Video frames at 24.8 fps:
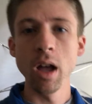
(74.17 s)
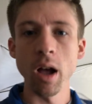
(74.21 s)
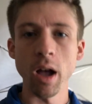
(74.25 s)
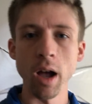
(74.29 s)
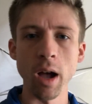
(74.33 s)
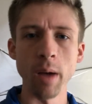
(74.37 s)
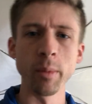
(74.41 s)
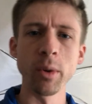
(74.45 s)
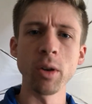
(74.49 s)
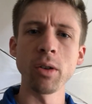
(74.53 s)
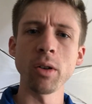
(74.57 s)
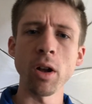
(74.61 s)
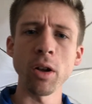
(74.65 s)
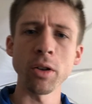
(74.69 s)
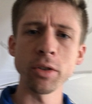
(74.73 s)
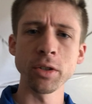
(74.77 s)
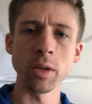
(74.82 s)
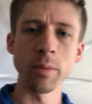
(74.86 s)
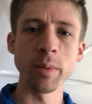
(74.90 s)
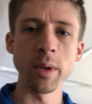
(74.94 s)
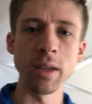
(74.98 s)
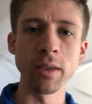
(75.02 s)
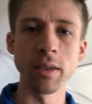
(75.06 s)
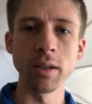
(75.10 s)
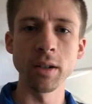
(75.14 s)
Um, it'll
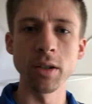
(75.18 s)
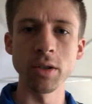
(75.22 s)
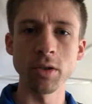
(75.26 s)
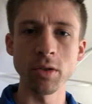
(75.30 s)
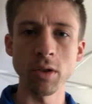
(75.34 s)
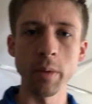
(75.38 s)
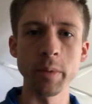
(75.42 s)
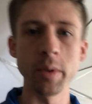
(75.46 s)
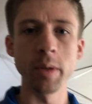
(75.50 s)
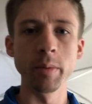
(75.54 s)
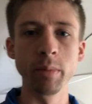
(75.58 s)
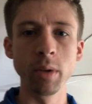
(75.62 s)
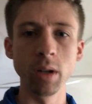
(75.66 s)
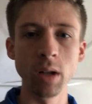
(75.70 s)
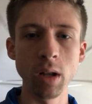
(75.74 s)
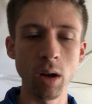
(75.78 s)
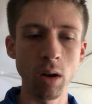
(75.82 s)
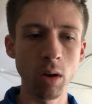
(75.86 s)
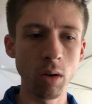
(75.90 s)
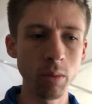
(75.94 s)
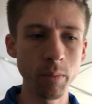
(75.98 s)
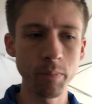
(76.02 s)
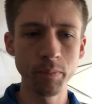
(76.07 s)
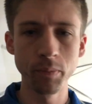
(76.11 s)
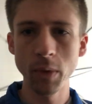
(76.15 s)
also be in the description
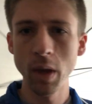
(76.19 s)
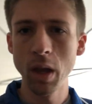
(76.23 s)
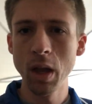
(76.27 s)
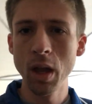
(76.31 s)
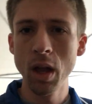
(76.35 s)
below.